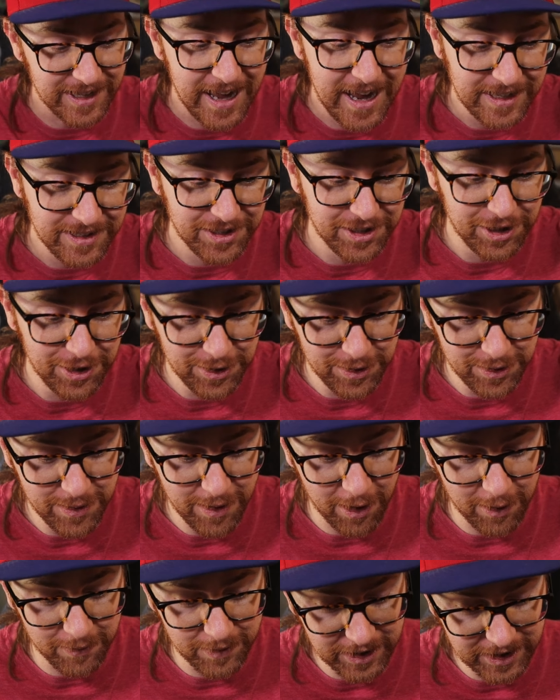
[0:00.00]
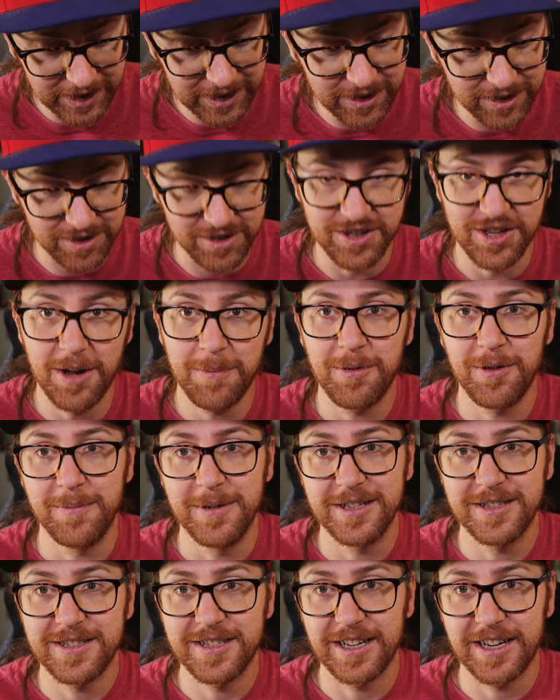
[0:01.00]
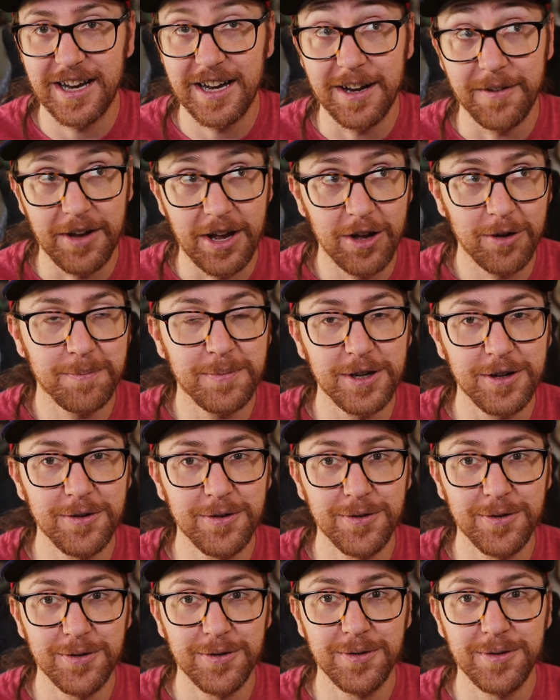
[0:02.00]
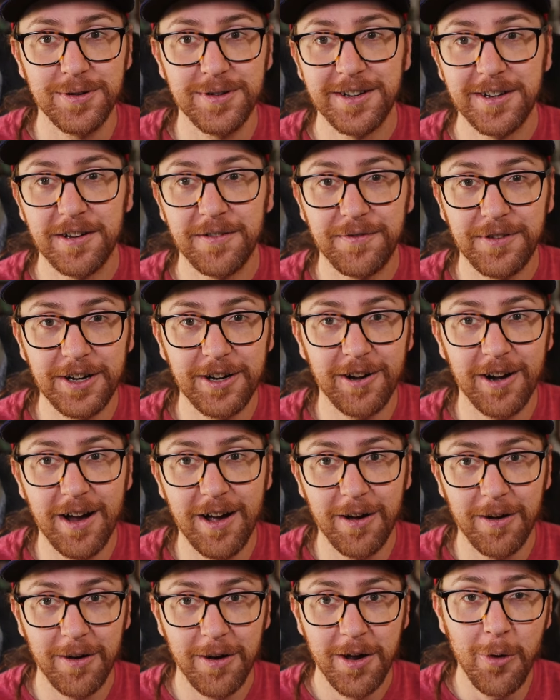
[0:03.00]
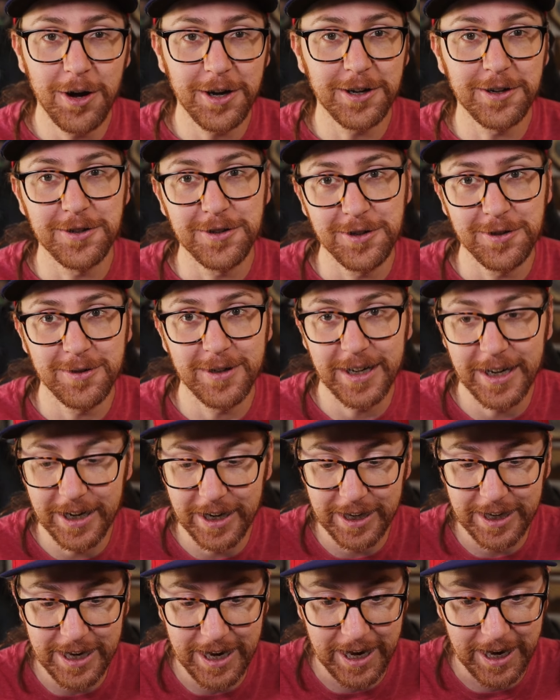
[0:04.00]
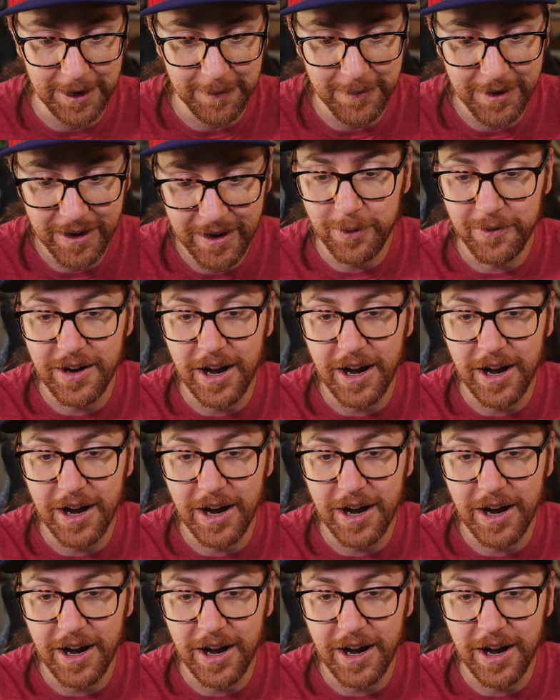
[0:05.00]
last two are really good supplements that kind of help you figure out what you're doing in a game. We've